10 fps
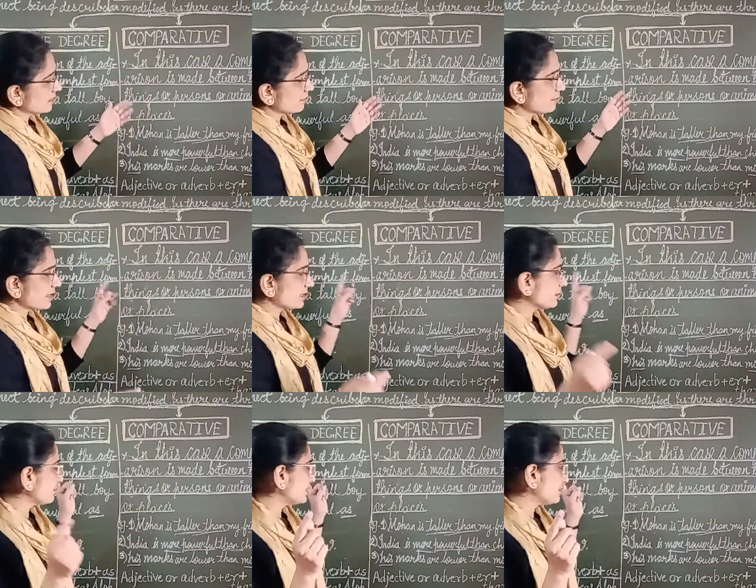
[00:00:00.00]

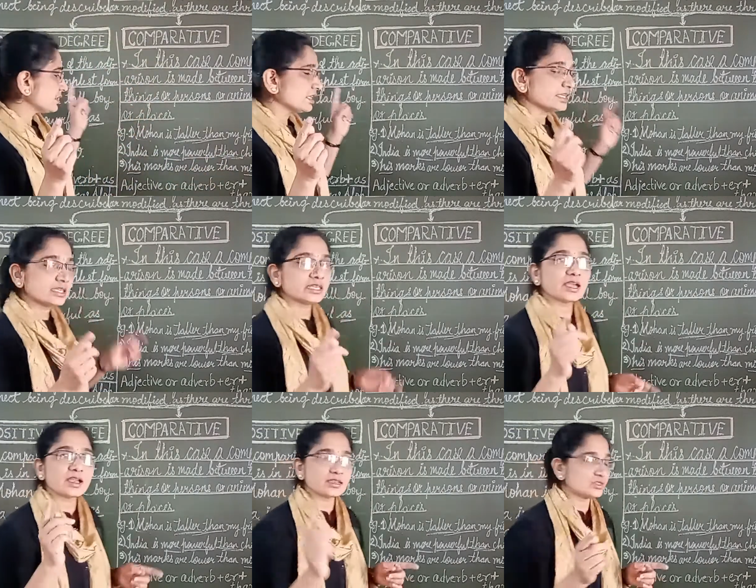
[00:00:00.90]
comparative between the
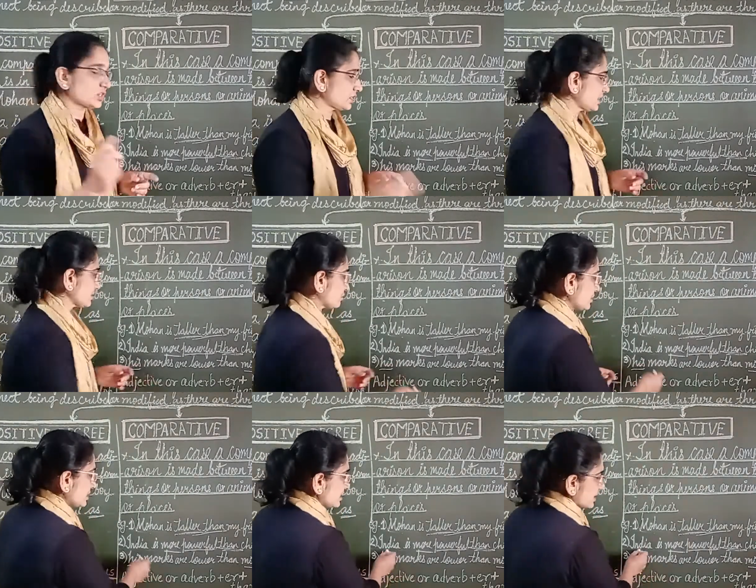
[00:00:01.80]
India and China. So
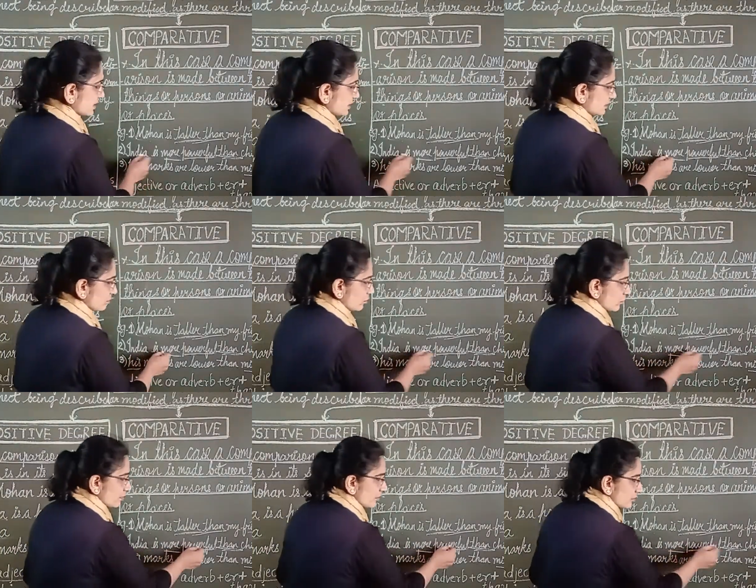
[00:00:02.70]
India is
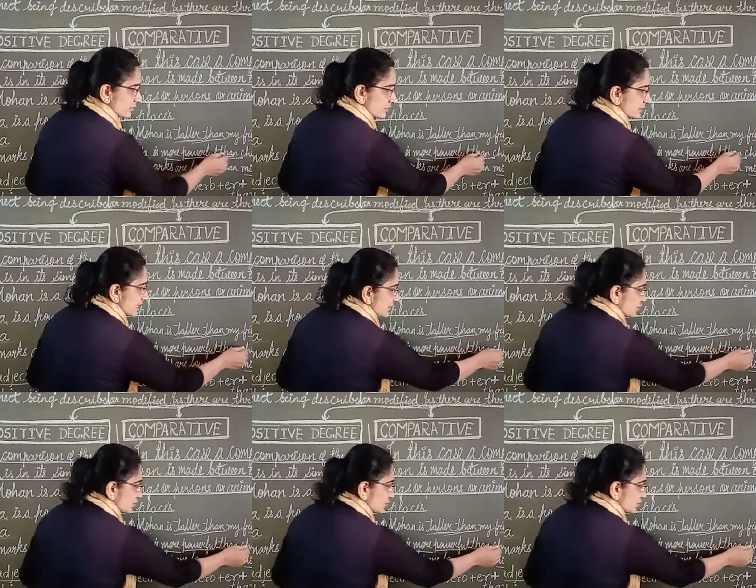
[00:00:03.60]
more powerful than